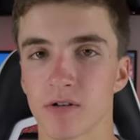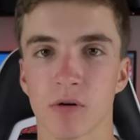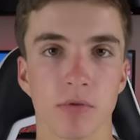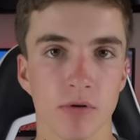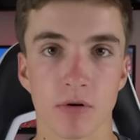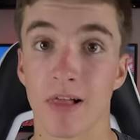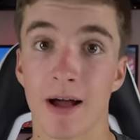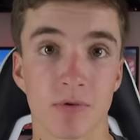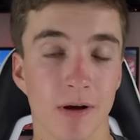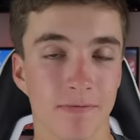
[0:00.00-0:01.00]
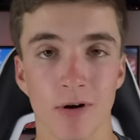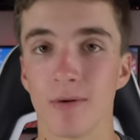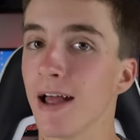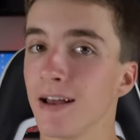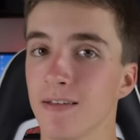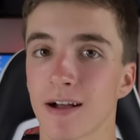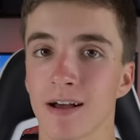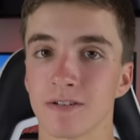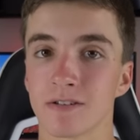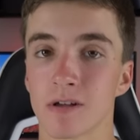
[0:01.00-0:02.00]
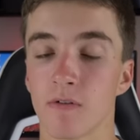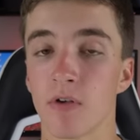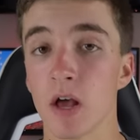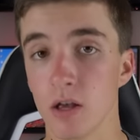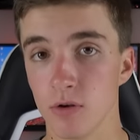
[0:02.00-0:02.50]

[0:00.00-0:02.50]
to your computer, laptop, phone, any of that kind of stuff,